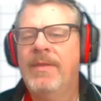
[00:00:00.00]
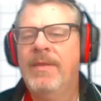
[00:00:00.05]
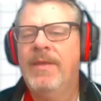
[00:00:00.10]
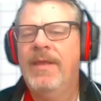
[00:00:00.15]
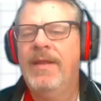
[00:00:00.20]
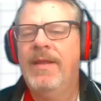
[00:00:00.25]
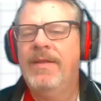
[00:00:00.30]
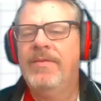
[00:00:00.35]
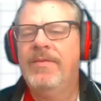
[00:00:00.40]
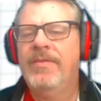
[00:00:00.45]

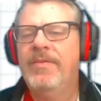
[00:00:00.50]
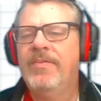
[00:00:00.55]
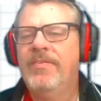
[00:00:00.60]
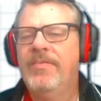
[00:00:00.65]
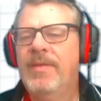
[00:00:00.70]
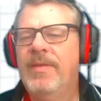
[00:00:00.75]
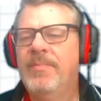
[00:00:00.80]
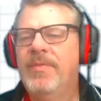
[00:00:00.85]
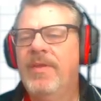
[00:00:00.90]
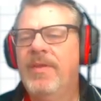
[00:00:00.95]
And I do the
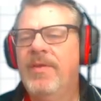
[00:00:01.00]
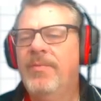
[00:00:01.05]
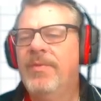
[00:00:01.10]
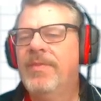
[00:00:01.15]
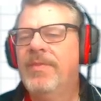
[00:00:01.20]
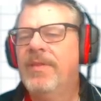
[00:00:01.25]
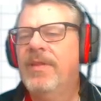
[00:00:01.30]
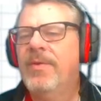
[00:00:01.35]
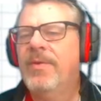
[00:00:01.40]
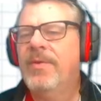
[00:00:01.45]
same thing
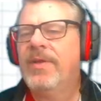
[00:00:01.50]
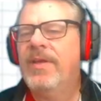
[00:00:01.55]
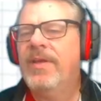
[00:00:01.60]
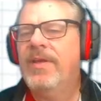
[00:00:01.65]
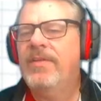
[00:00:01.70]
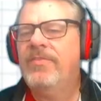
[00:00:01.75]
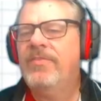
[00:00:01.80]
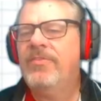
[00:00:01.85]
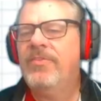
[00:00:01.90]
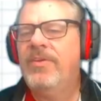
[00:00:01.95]
with the
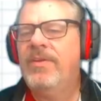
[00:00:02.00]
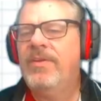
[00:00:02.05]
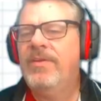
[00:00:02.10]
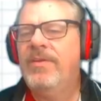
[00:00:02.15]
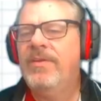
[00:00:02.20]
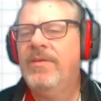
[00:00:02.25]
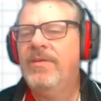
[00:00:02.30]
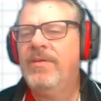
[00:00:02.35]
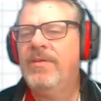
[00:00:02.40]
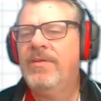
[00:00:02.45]
lowercase g.
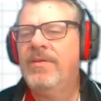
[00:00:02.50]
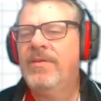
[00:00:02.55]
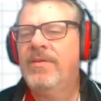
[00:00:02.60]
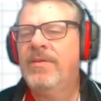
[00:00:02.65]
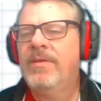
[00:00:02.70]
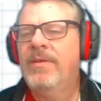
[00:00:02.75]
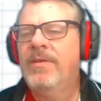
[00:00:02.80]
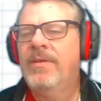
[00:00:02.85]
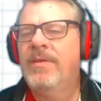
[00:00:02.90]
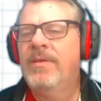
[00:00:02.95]

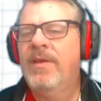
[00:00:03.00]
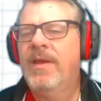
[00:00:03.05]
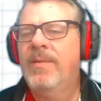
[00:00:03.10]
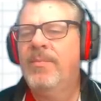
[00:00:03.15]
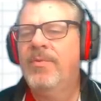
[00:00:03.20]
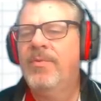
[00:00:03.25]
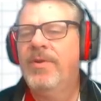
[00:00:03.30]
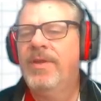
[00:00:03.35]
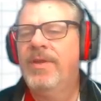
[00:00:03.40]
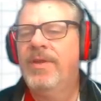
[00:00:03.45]
I
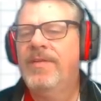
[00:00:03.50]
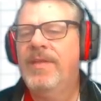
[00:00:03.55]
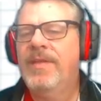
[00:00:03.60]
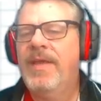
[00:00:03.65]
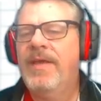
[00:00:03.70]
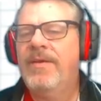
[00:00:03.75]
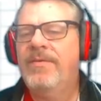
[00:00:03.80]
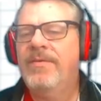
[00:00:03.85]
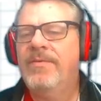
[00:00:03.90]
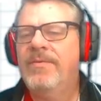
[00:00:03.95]
bring it
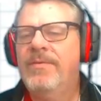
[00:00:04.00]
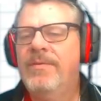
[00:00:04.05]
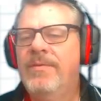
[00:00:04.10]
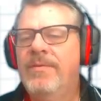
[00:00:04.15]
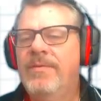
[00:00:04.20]
down